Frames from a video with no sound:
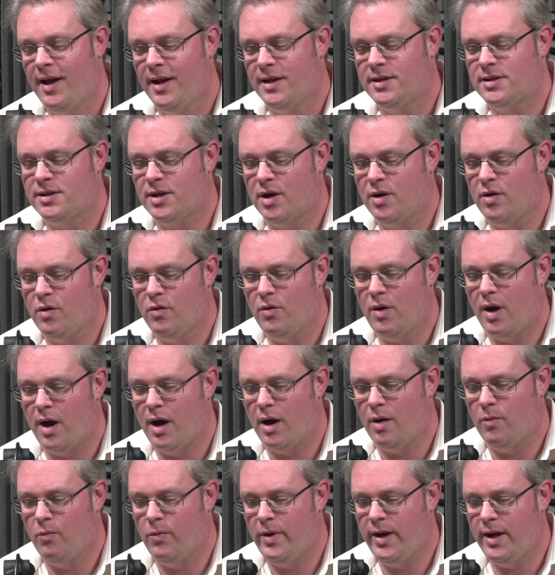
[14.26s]
So
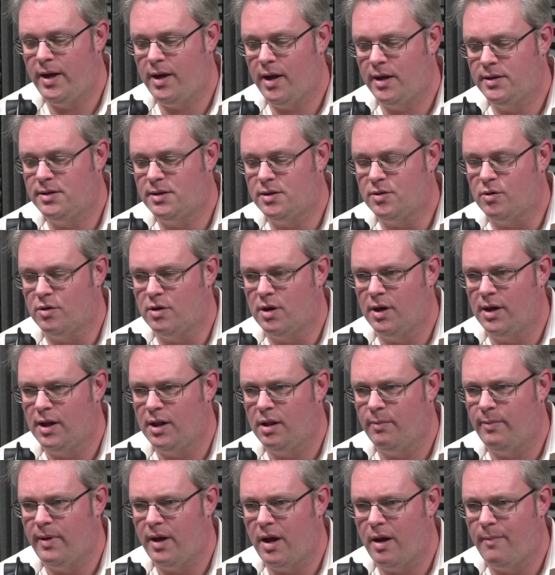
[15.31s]
we're going to talk a
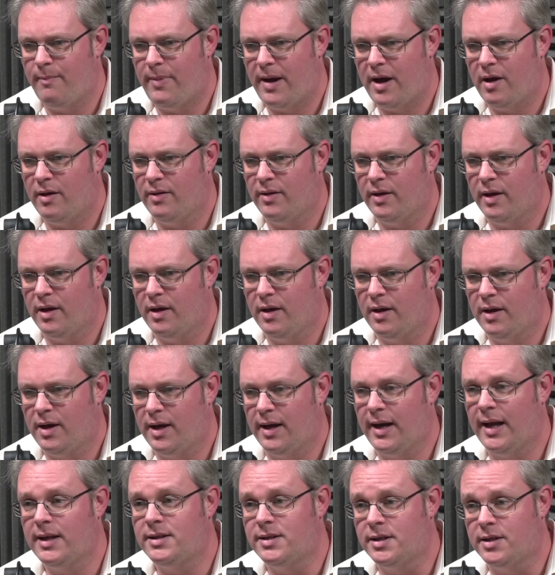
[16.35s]
little bit about the
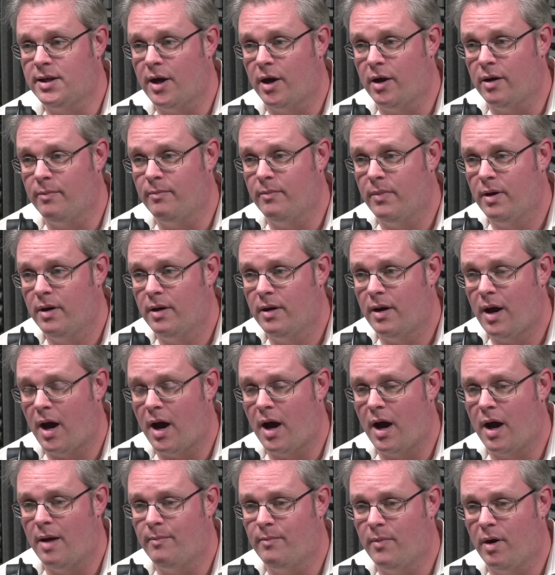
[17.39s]
connected home,
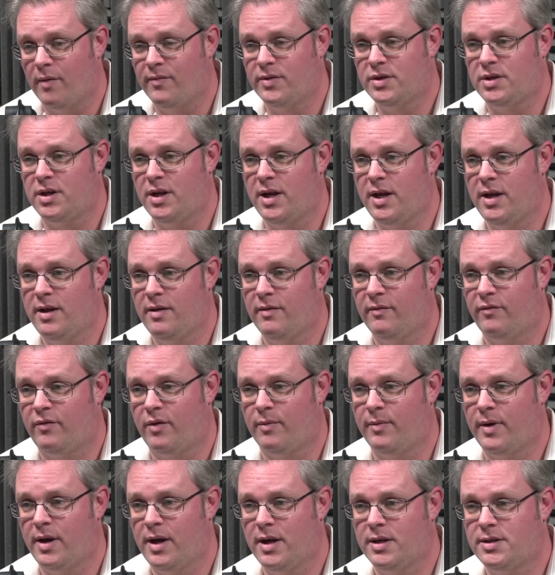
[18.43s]
obviously
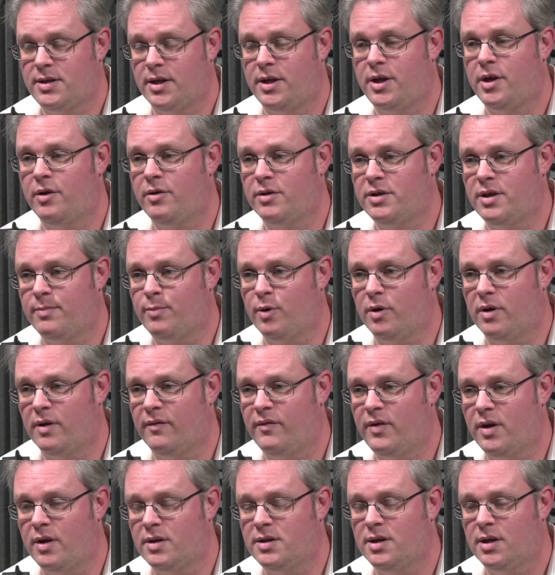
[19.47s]
from a security point
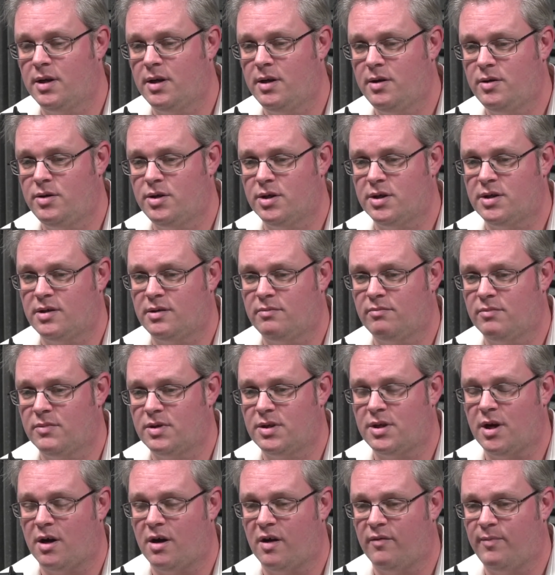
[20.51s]
of view. So can you just
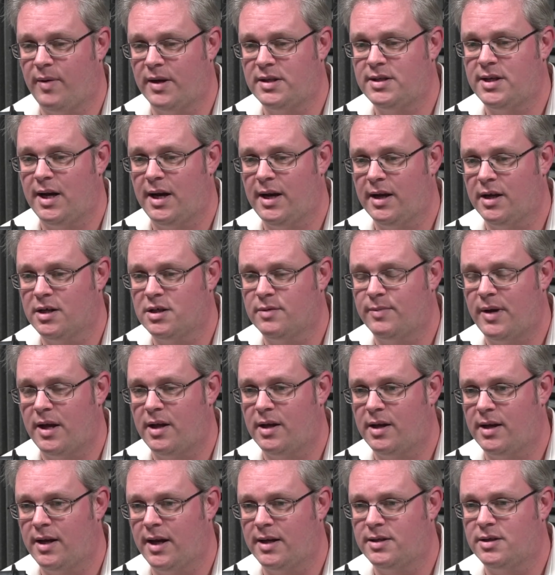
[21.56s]
start off by telling us about
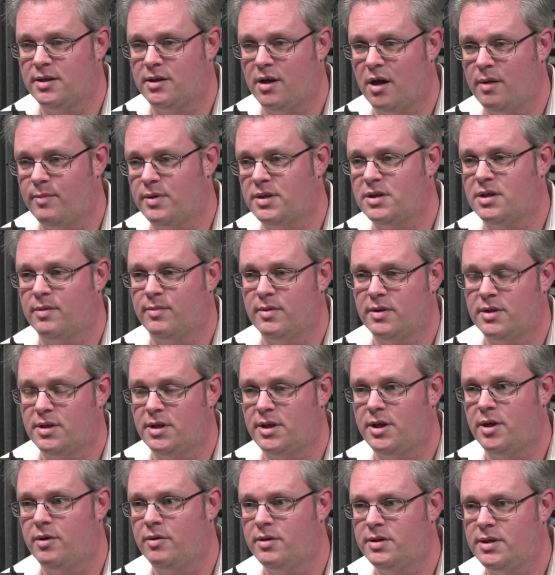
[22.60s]
the connected home and some of the
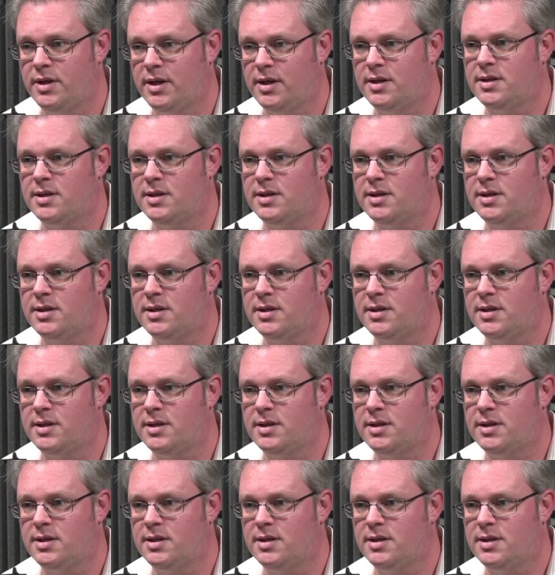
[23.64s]
security